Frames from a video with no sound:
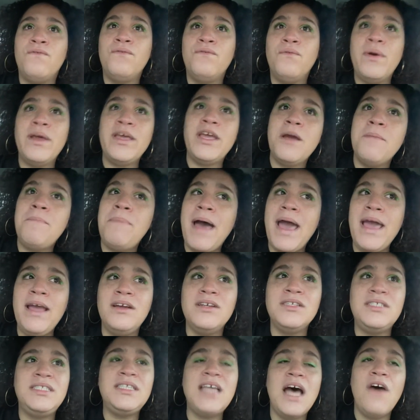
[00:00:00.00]
When you're by
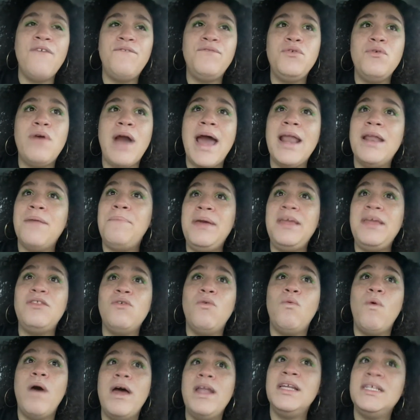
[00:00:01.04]
yourself, you gotta be the
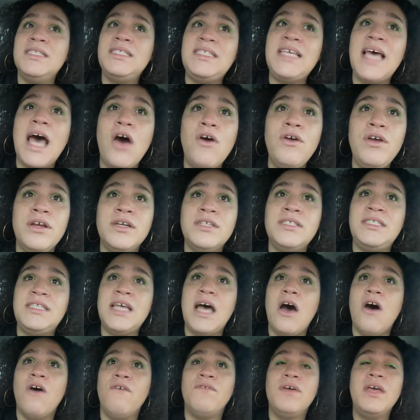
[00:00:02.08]
one to tell
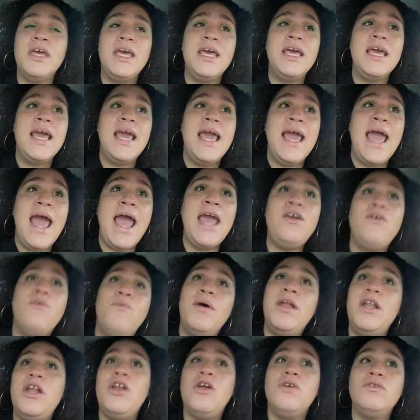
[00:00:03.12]
yourself. And you
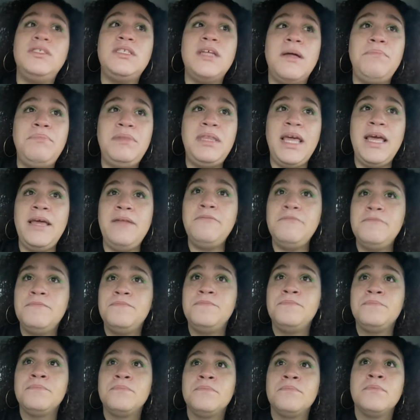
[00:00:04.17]
wanna know something?
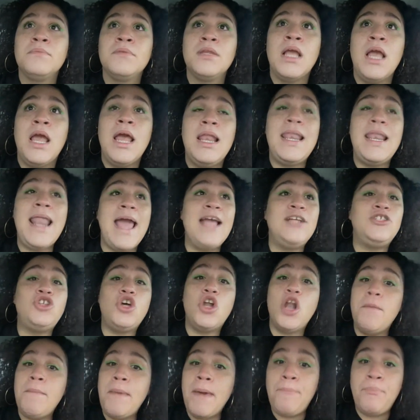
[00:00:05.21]
Like, yo
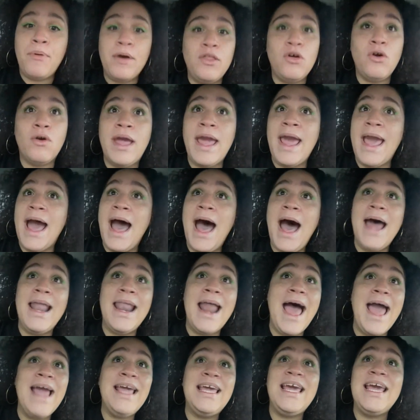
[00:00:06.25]
no me puedo quejar.
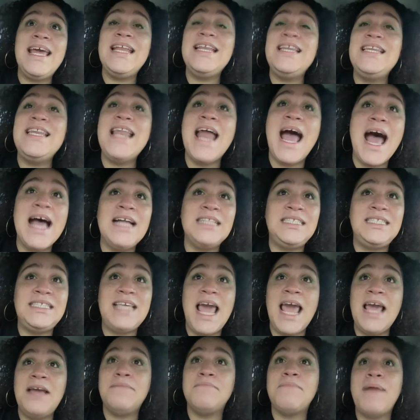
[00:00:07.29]
I cannot
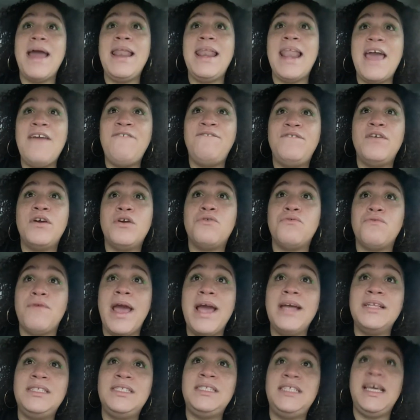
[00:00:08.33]
take my life for
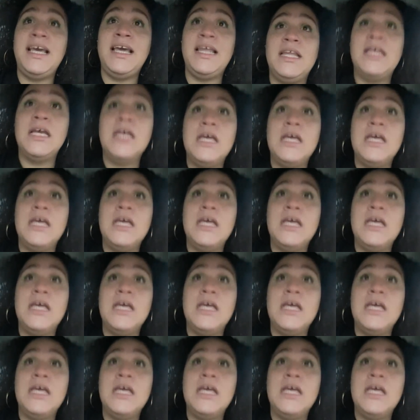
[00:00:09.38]
granted.